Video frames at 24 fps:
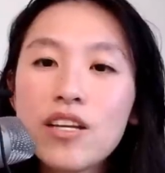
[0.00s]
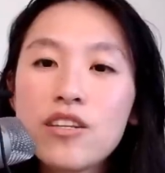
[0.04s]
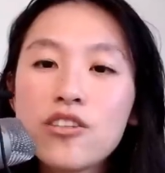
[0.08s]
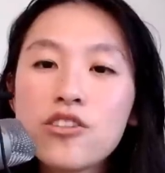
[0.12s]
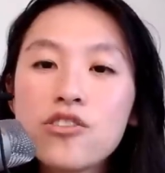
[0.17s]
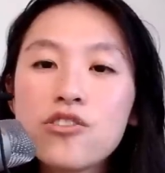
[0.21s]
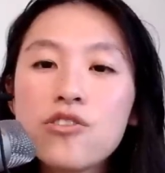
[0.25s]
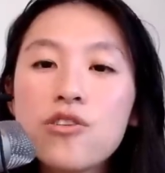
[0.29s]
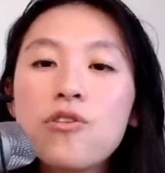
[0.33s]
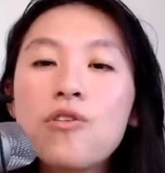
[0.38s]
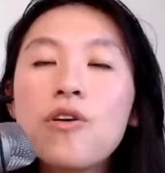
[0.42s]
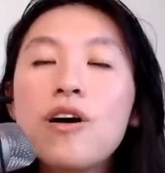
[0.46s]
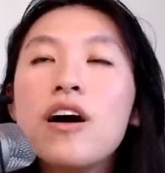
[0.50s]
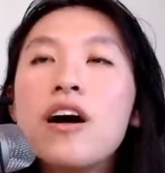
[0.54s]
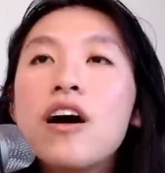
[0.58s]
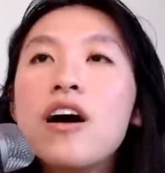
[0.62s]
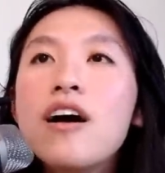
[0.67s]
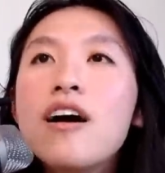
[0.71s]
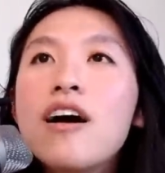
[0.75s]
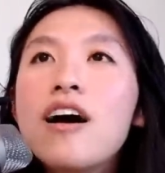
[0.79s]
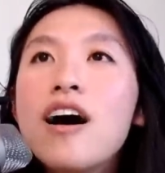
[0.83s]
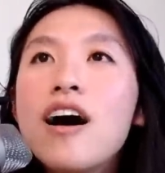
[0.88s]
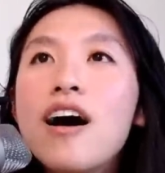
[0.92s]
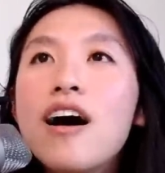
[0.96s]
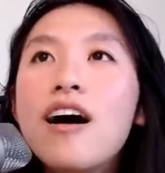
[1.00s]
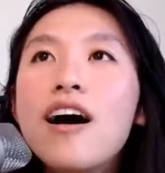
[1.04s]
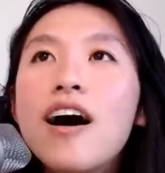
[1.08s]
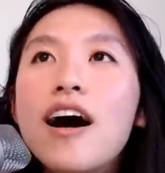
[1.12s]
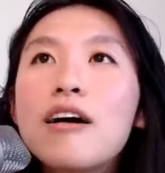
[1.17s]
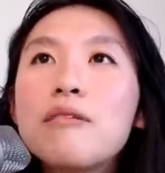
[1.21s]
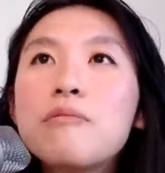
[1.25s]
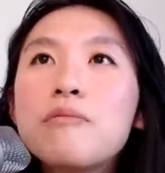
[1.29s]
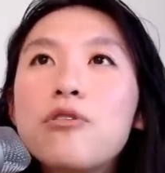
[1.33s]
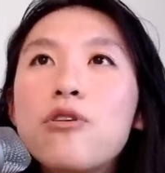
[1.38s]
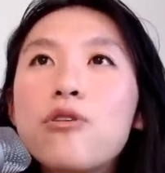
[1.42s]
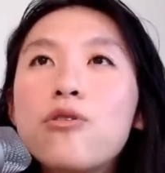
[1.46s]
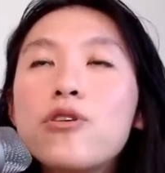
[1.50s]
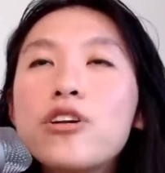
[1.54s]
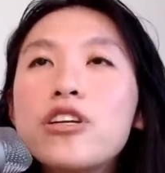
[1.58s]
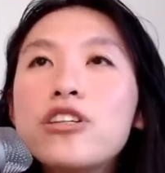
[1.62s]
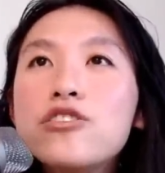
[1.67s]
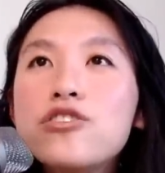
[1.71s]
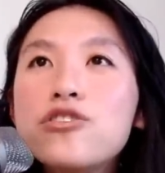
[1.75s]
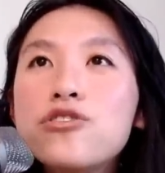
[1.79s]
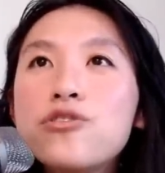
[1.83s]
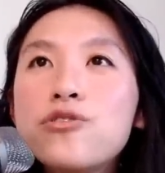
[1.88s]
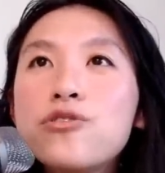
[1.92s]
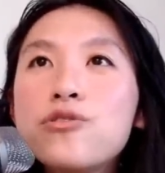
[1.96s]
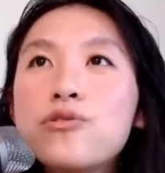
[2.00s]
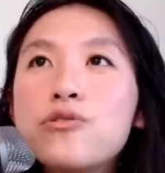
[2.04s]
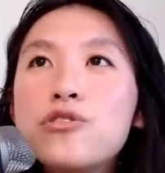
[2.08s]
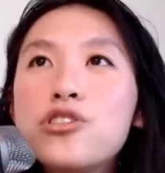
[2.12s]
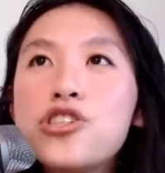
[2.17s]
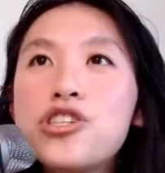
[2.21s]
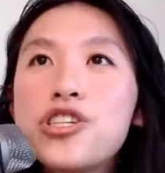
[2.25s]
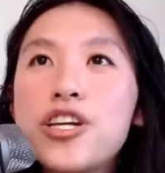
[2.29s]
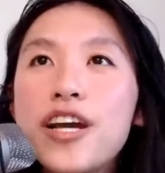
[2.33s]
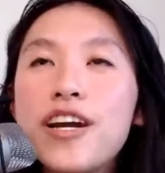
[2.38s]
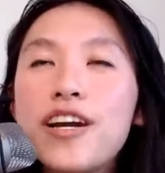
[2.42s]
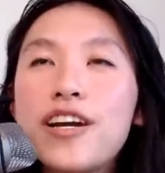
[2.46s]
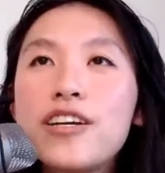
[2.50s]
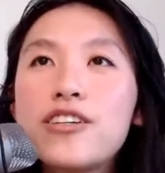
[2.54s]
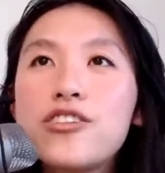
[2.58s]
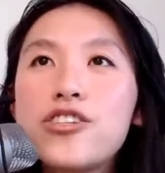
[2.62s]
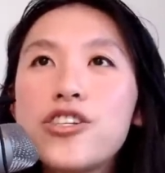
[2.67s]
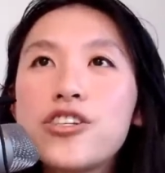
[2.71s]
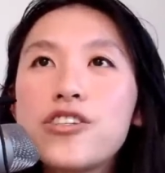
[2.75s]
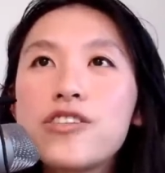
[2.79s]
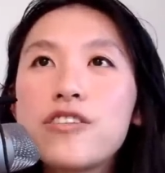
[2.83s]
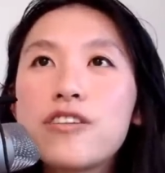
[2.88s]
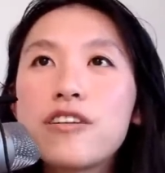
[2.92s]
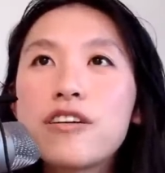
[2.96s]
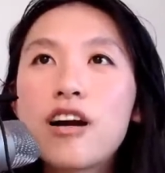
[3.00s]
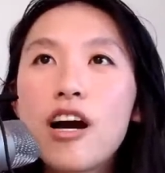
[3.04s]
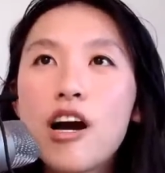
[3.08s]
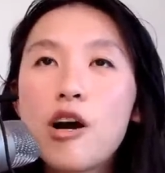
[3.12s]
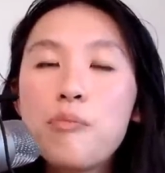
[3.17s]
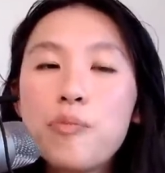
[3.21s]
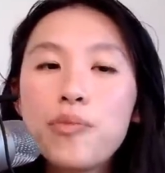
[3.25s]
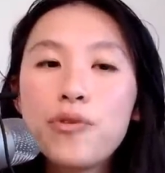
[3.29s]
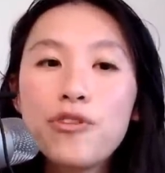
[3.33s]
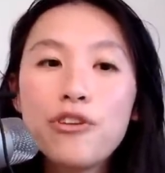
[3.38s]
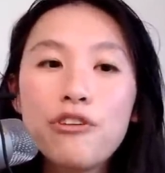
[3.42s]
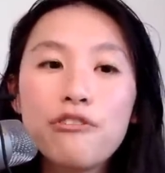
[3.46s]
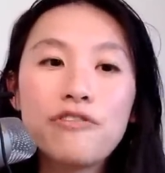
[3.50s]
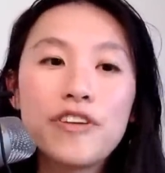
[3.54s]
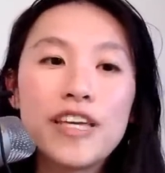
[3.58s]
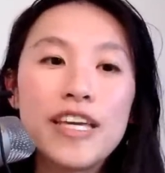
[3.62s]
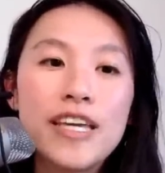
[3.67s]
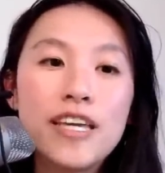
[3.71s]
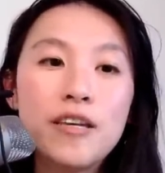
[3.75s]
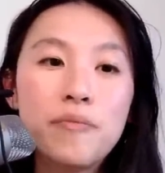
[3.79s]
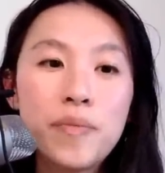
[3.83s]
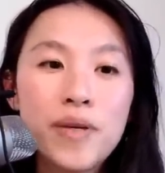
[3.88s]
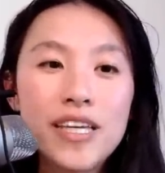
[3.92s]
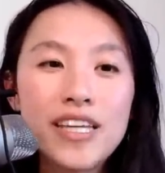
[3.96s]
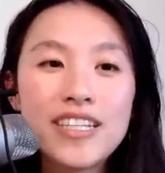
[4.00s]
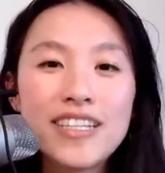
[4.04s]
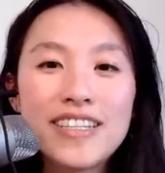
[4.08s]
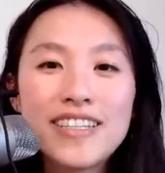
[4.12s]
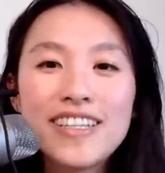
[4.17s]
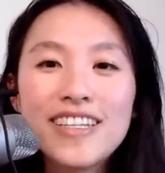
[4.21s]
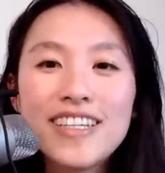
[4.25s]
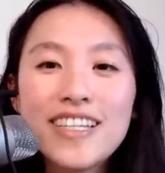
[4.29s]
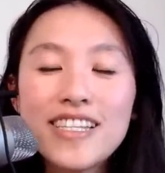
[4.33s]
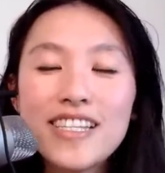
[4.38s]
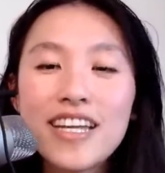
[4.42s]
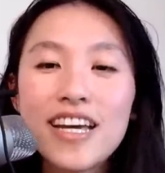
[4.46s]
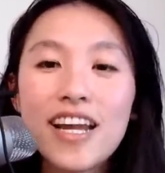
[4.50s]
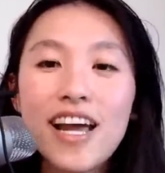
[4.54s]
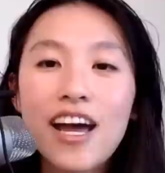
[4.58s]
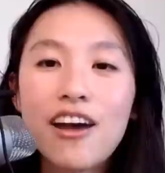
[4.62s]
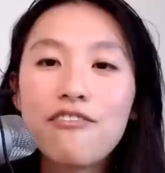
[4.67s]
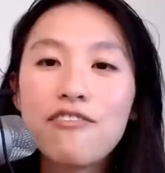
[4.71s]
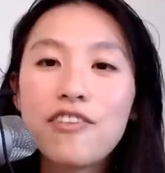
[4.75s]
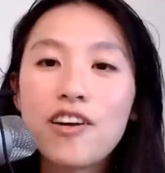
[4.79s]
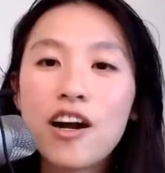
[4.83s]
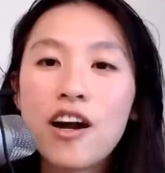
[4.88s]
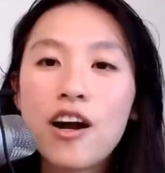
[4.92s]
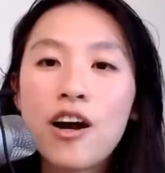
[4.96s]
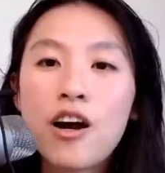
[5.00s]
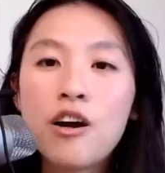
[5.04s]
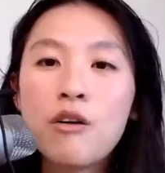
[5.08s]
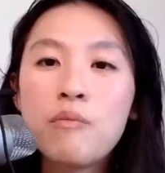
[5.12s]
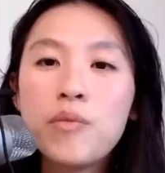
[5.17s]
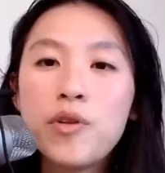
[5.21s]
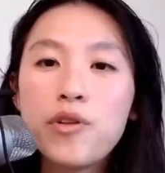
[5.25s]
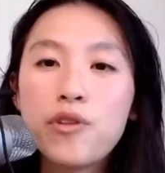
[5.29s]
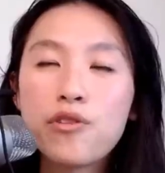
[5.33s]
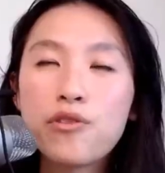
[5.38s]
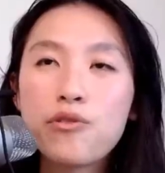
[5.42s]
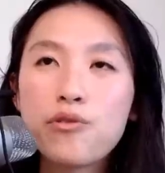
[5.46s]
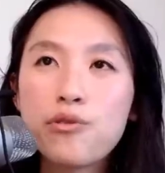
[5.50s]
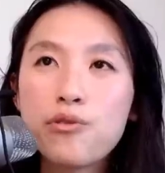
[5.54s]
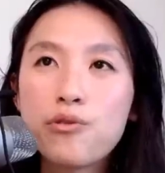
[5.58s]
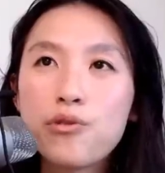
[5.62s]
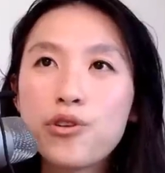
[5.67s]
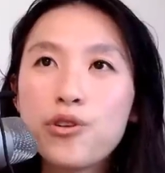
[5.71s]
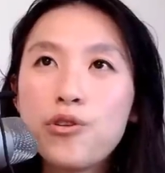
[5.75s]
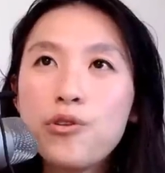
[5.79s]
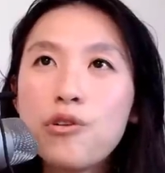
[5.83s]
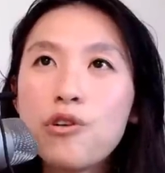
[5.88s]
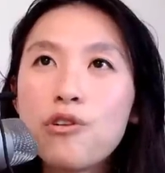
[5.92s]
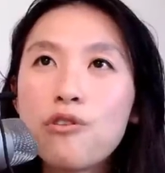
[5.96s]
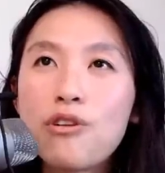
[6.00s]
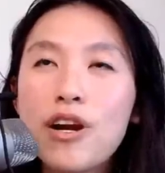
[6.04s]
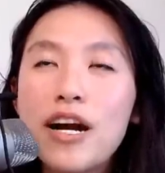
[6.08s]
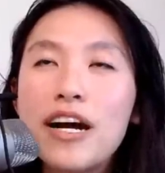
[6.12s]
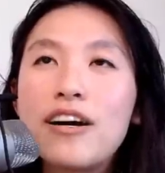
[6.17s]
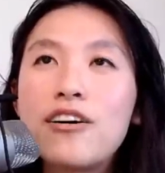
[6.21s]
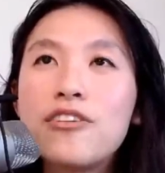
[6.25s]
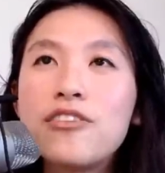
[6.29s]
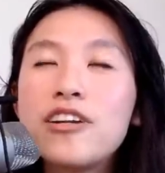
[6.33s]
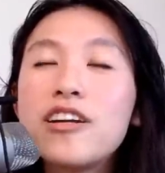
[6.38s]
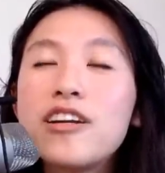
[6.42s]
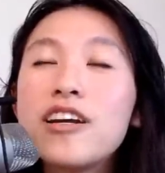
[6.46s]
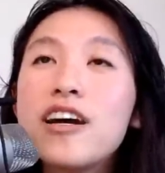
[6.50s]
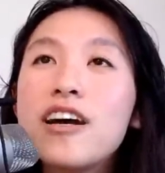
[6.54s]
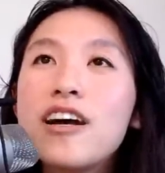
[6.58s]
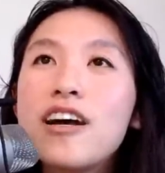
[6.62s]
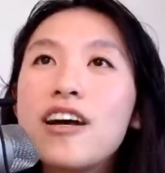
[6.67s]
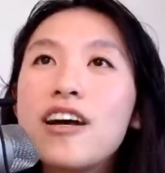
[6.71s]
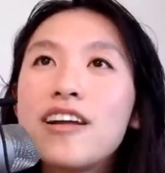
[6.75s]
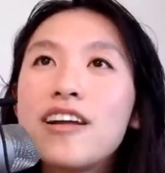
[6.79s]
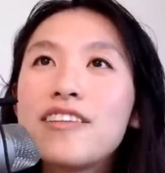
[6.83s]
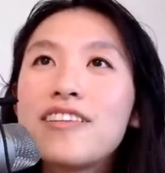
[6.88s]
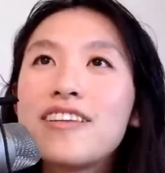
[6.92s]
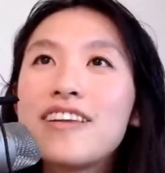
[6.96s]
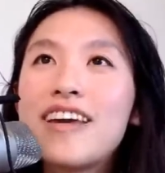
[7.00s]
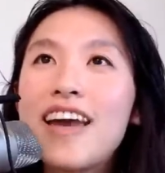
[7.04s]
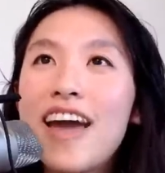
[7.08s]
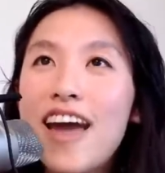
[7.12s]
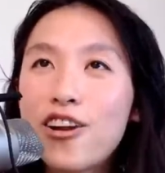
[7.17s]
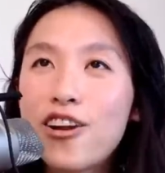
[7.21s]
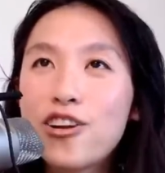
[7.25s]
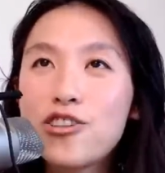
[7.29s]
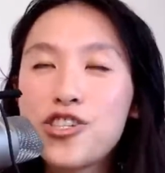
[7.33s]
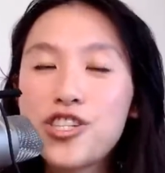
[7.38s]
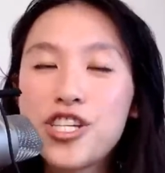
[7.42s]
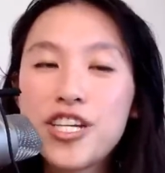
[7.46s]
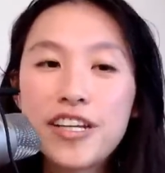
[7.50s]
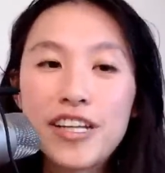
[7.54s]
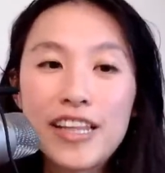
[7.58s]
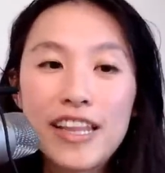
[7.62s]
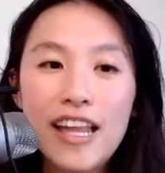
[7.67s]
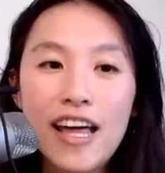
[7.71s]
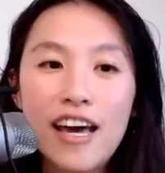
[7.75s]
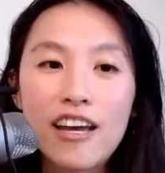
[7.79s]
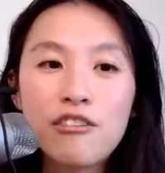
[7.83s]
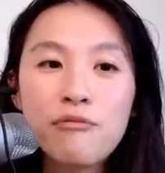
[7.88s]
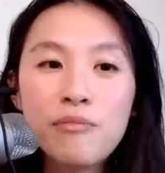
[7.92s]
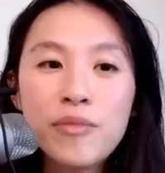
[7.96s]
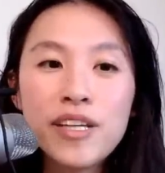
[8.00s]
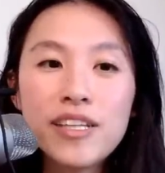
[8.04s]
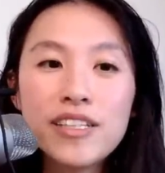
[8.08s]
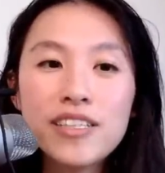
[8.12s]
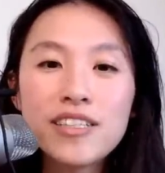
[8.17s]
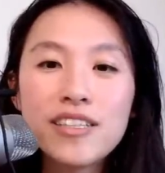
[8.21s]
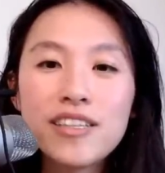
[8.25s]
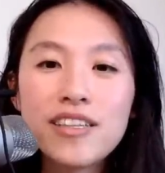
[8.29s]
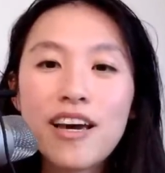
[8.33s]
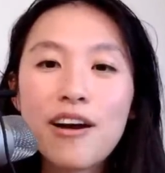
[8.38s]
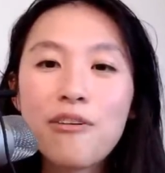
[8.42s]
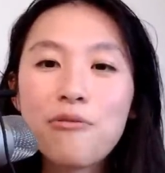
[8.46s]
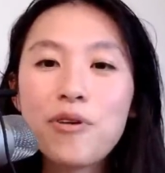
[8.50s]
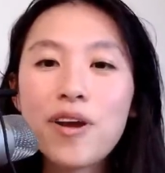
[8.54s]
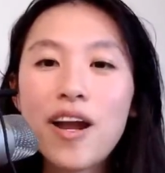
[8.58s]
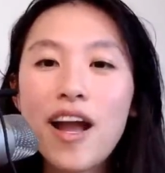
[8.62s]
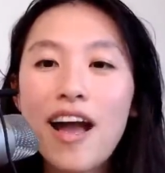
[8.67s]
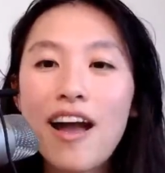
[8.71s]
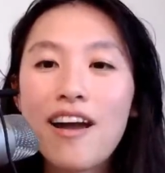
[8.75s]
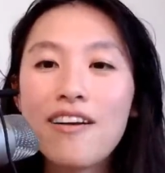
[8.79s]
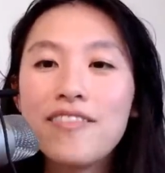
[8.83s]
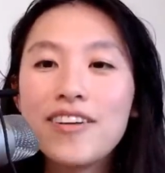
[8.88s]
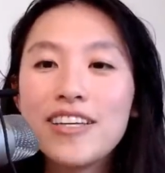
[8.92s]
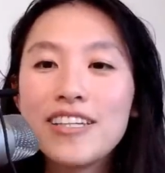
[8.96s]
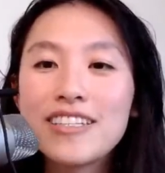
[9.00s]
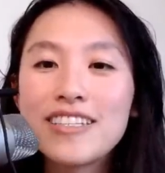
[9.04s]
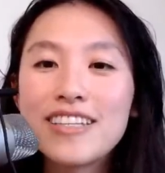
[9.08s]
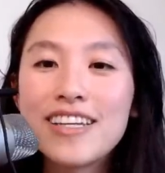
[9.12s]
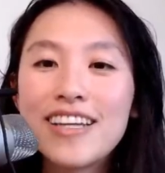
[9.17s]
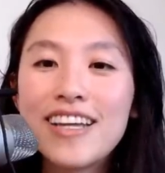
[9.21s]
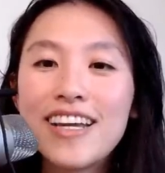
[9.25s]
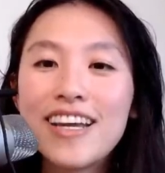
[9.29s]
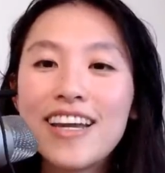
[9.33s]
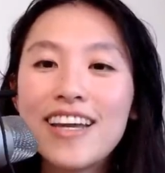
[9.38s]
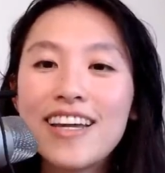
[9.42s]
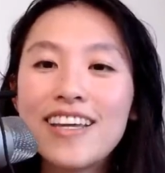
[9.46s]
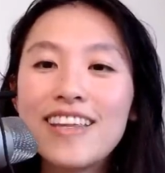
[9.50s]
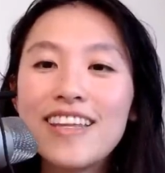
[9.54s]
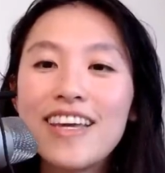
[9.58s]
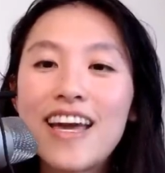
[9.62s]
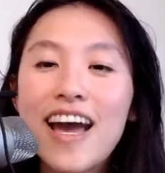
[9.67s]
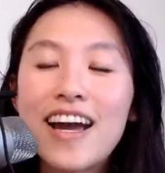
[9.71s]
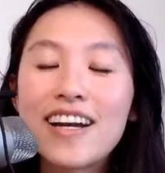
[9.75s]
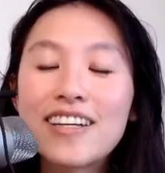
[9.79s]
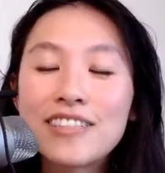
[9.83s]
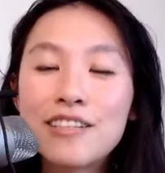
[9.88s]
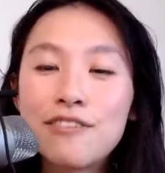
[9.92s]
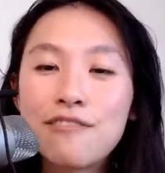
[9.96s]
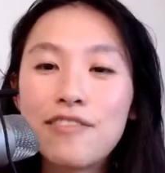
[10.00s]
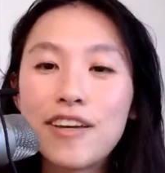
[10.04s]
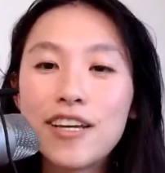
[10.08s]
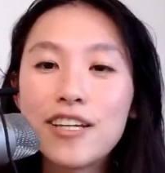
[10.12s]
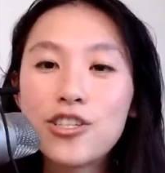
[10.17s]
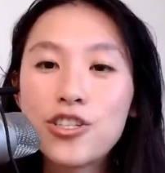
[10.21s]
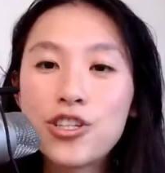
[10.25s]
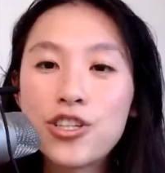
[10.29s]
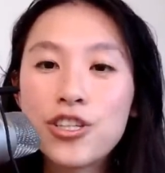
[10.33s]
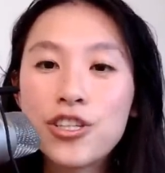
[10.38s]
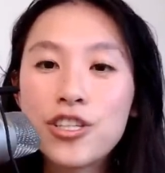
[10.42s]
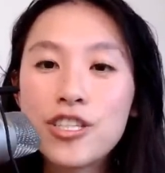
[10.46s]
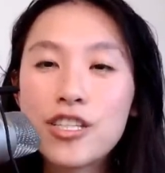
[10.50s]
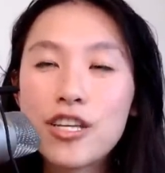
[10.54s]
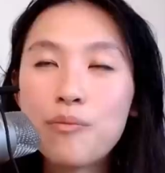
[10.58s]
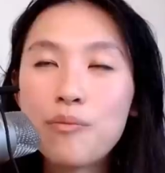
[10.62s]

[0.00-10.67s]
So, I'm going to share just a couple of key pieces that have come through around the energy alignment that we're having today, the activations.